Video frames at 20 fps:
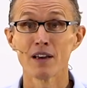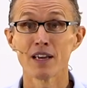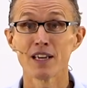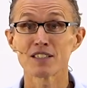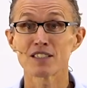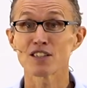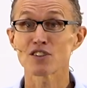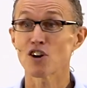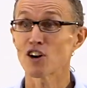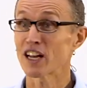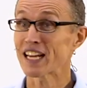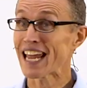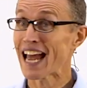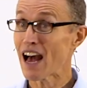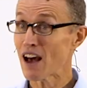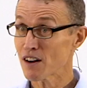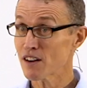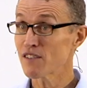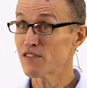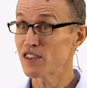He says, On
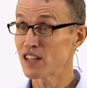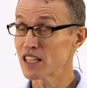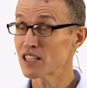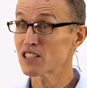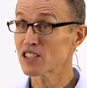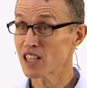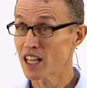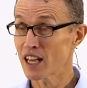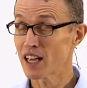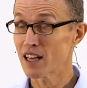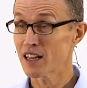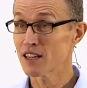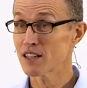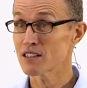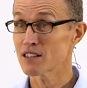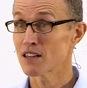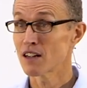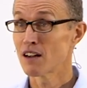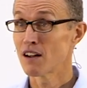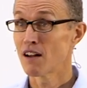account of these
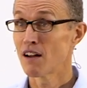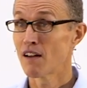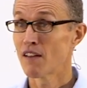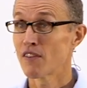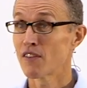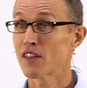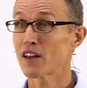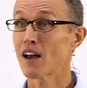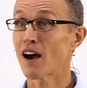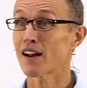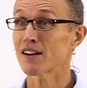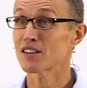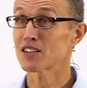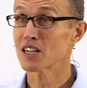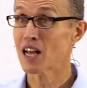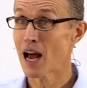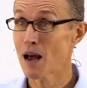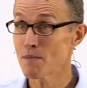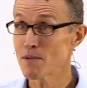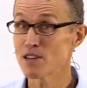things, the God is
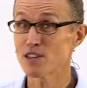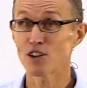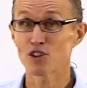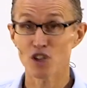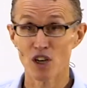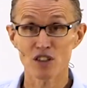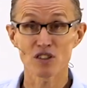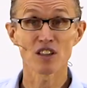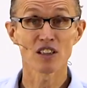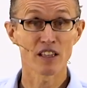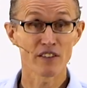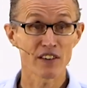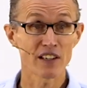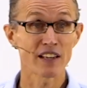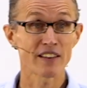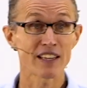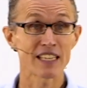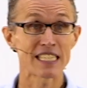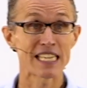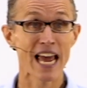coming to judge the living
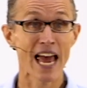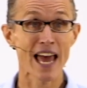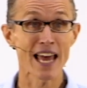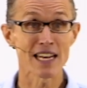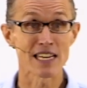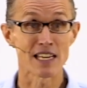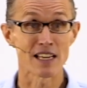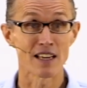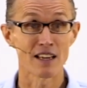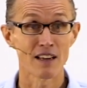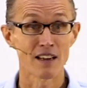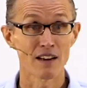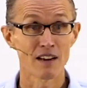and the dead.